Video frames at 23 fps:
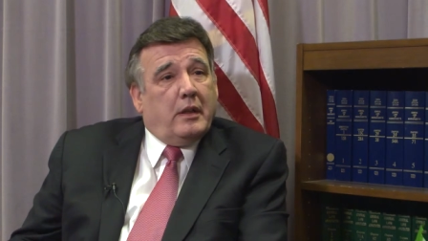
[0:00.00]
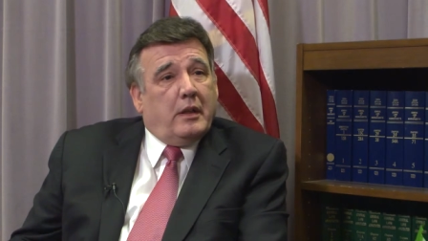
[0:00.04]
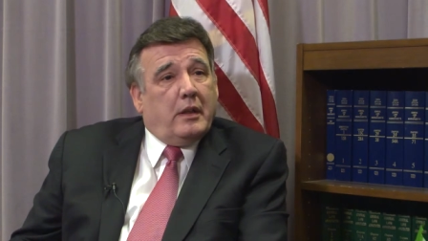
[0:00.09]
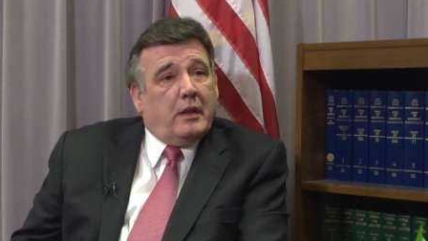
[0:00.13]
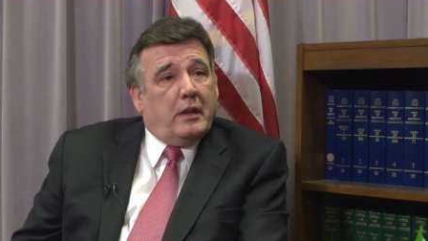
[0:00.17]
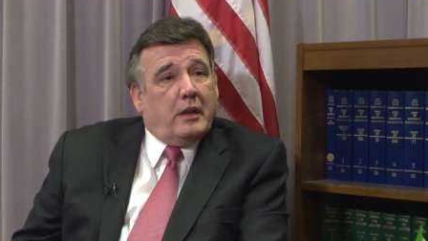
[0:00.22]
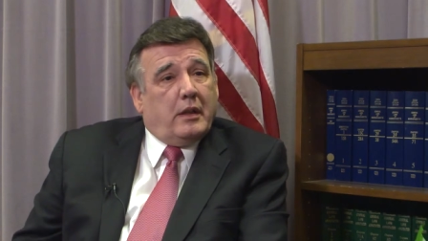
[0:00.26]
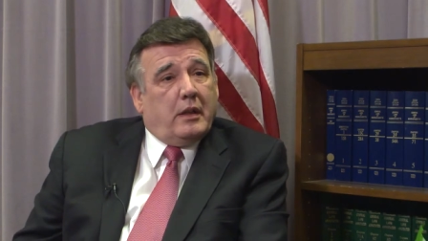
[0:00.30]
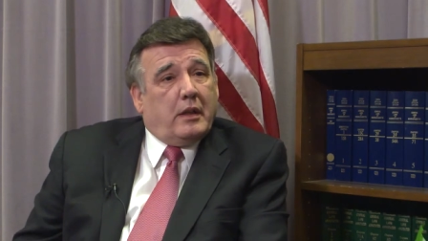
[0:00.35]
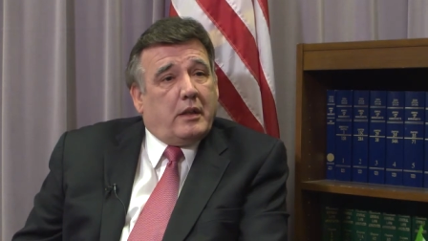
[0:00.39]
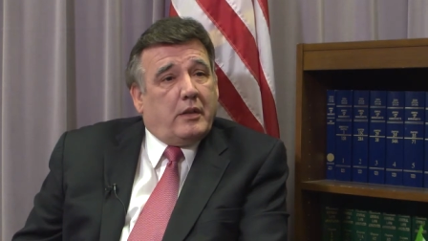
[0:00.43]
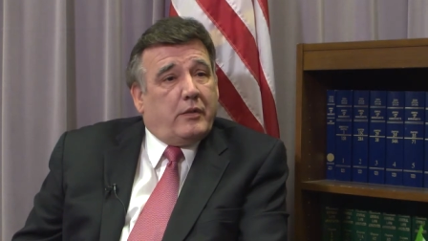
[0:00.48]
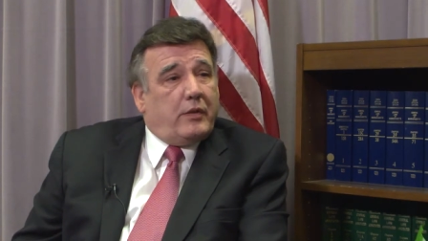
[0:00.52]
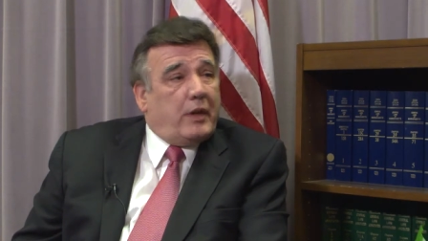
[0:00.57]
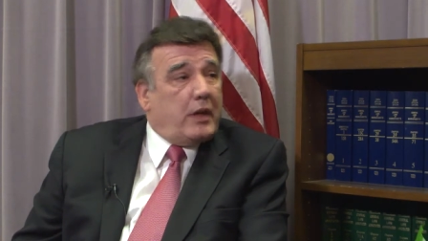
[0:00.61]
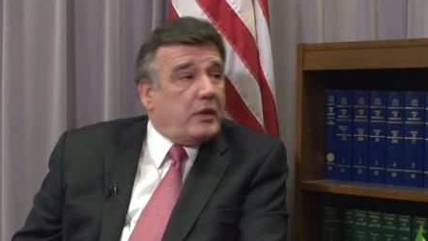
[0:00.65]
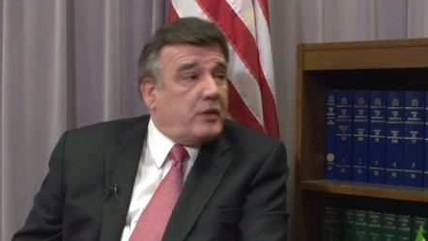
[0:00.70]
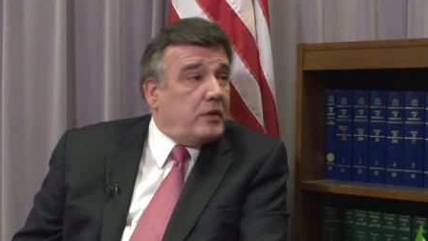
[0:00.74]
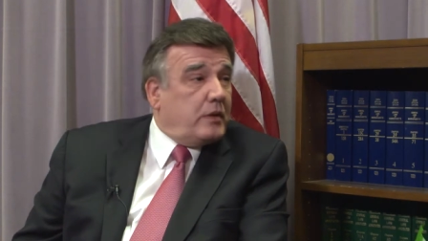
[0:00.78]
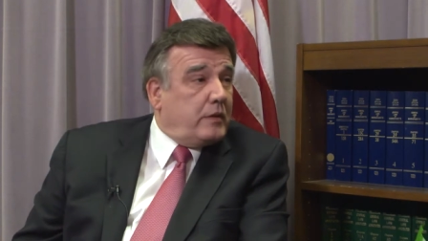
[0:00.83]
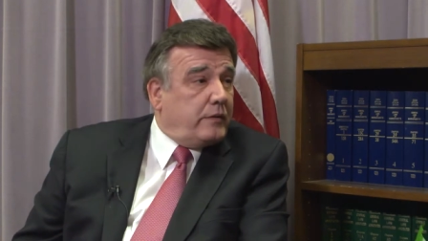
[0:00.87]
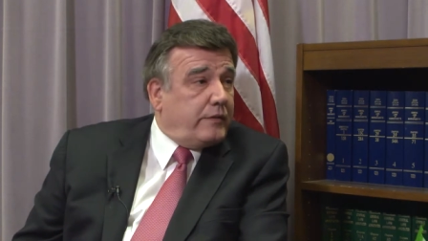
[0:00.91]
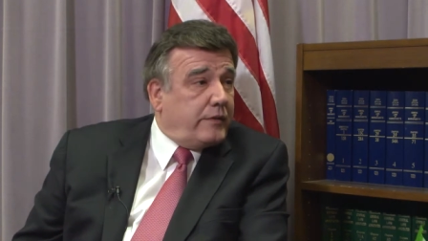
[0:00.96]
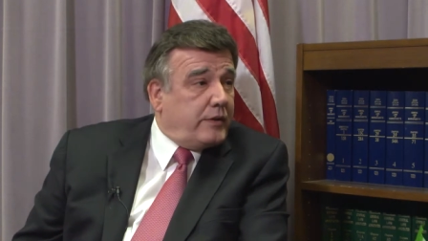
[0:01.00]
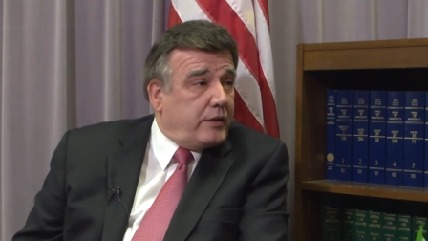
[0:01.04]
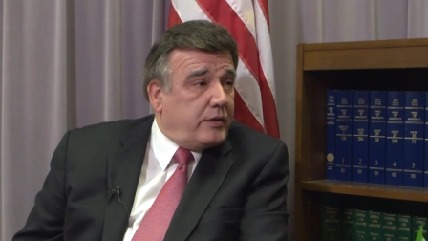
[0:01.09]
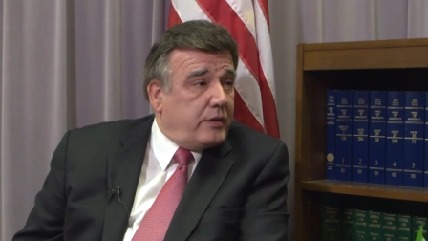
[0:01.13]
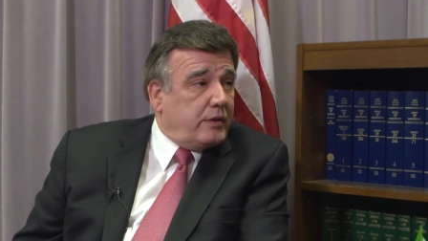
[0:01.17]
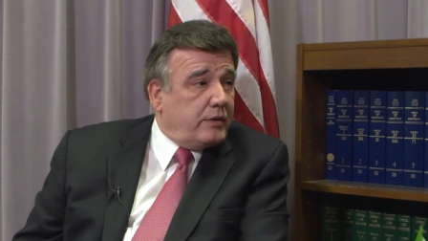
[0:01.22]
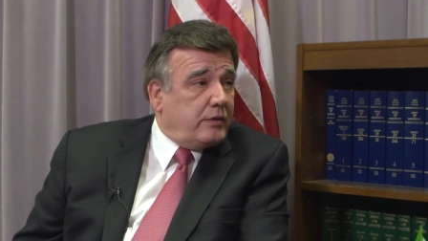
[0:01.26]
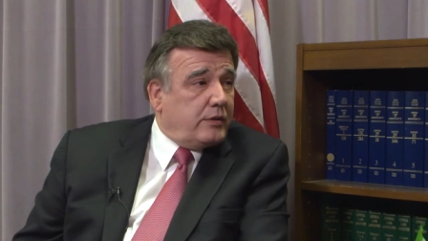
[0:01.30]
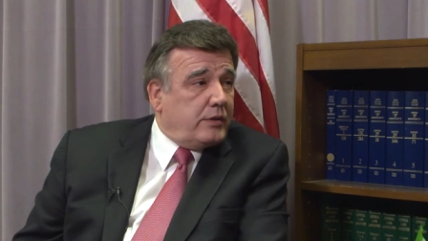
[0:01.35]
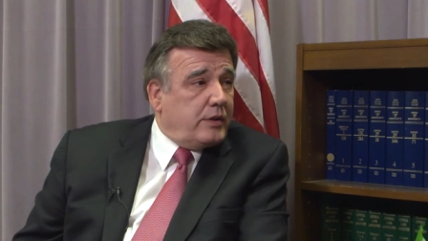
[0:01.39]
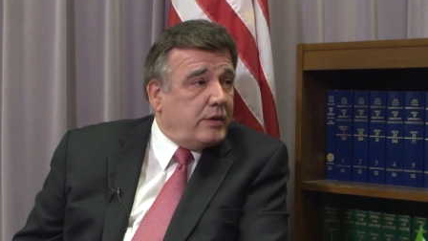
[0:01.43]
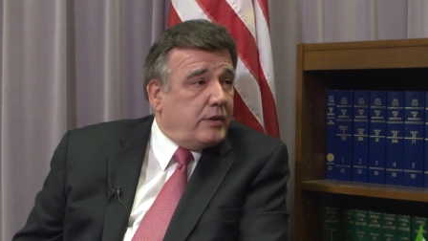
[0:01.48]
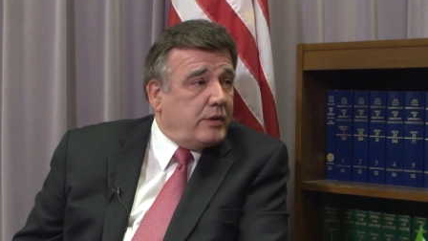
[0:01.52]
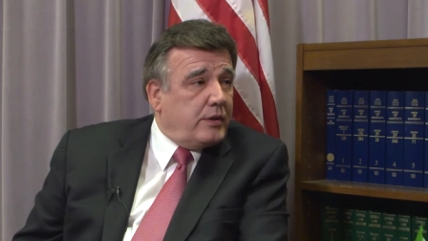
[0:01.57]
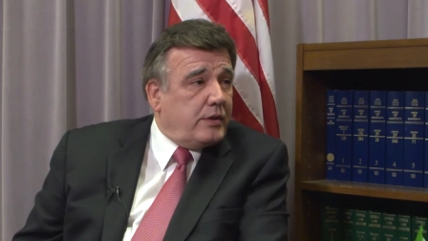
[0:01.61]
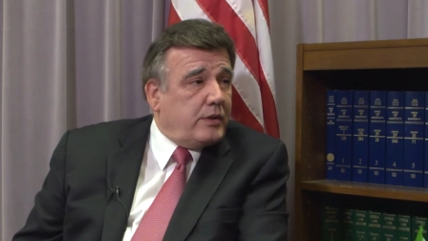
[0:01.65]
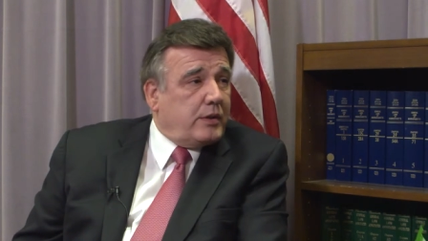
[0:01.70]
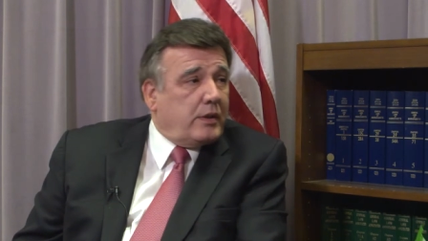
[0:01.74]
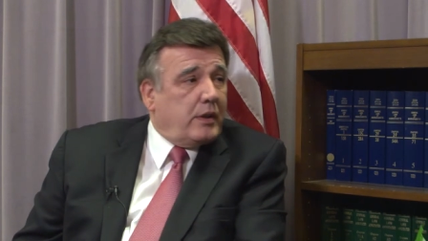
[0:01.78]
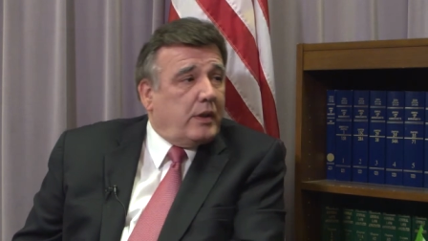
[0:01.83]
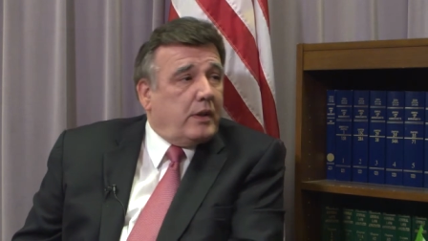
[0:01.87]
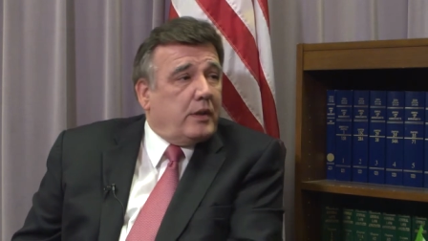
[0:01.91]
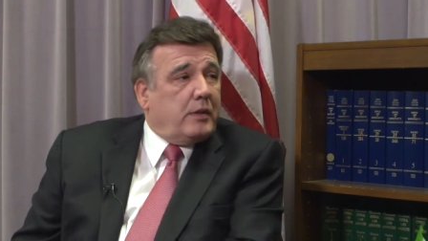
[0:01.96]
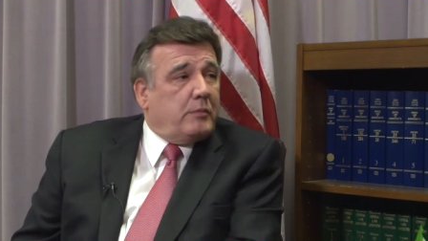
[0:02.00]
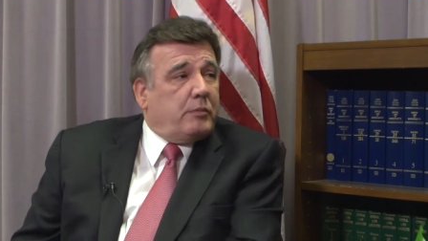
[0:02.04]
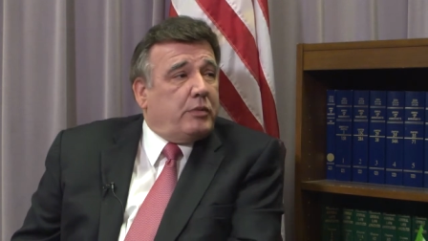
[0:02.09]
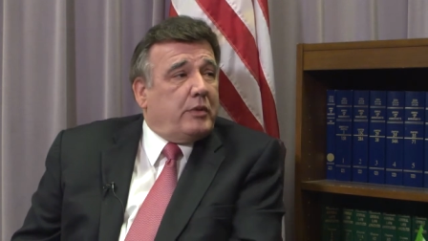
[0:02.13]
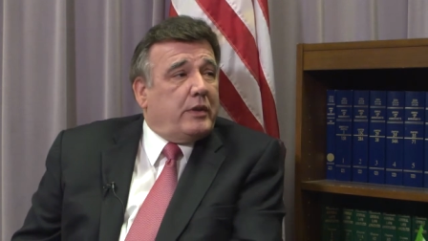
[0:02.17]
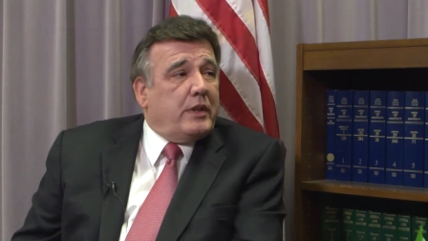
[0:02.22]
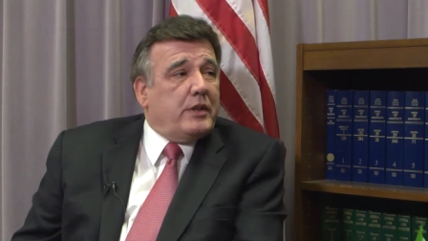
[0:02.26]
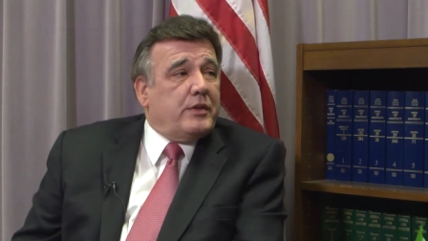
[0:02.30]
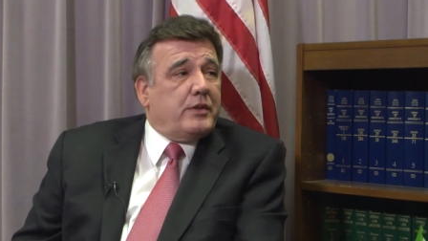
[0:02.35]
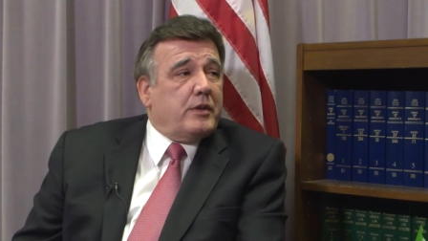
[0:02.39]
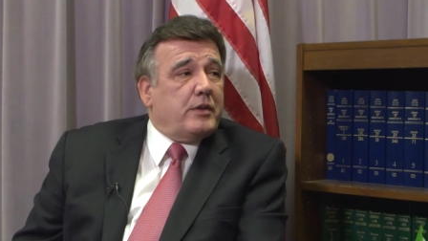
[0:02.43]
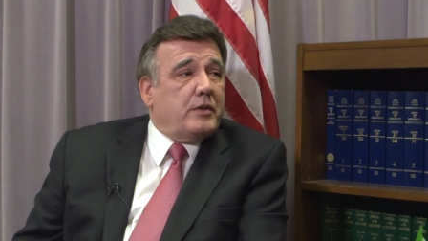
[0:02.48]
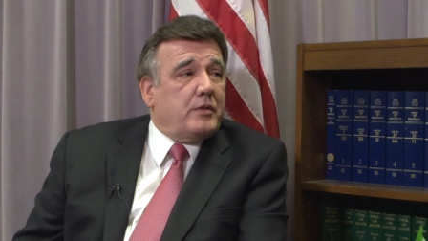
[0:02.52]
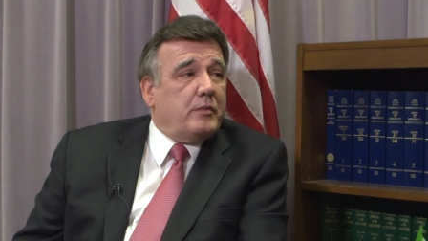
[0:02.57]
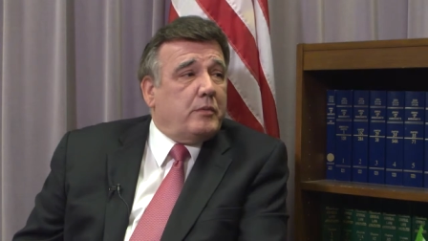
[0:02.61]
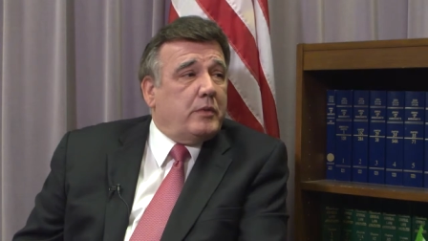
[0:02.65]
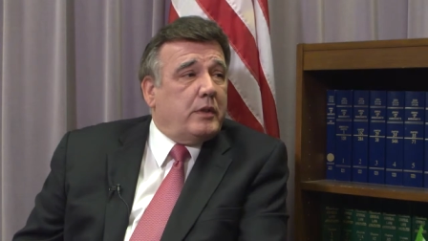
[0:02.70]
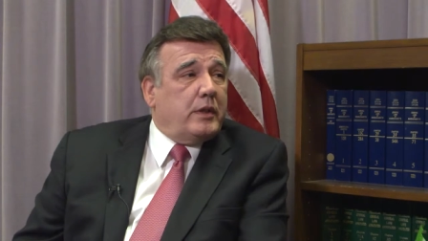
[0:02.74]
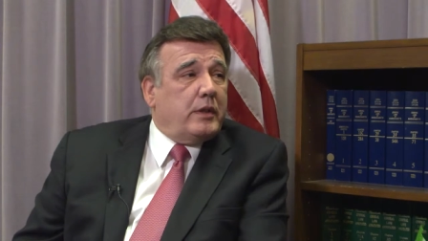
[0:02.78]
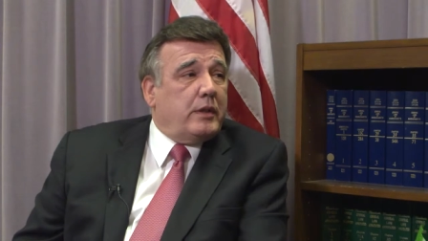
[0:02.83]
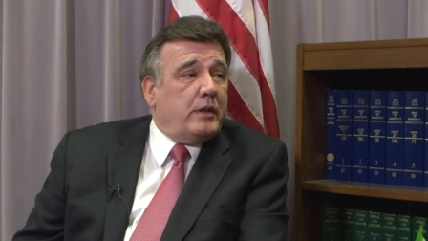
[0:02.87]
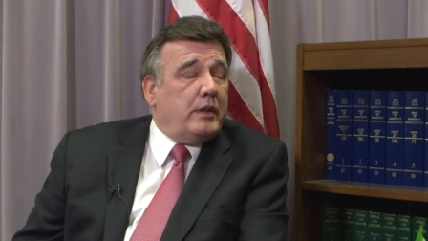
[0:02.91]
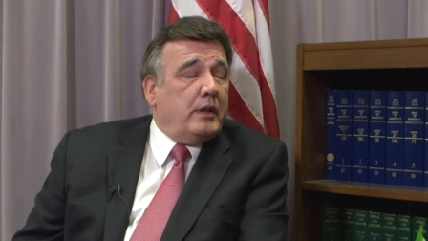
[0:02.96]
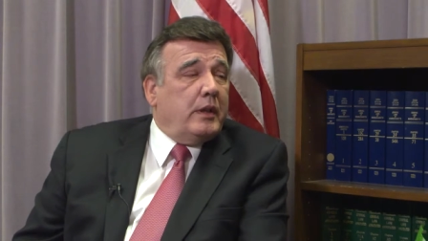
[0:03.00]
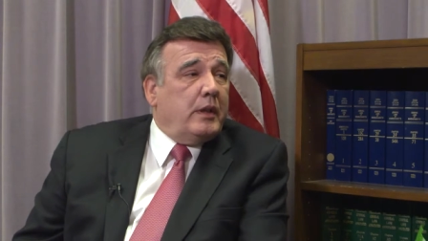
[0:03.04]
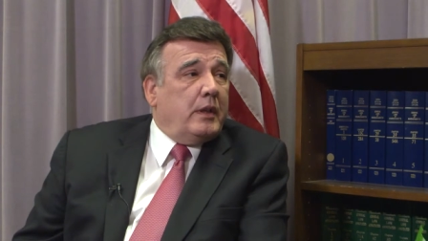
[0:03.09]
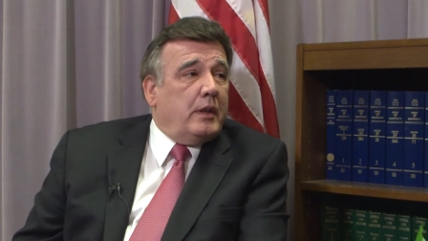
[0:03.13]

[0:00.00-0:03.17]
our correctional facilities, other places where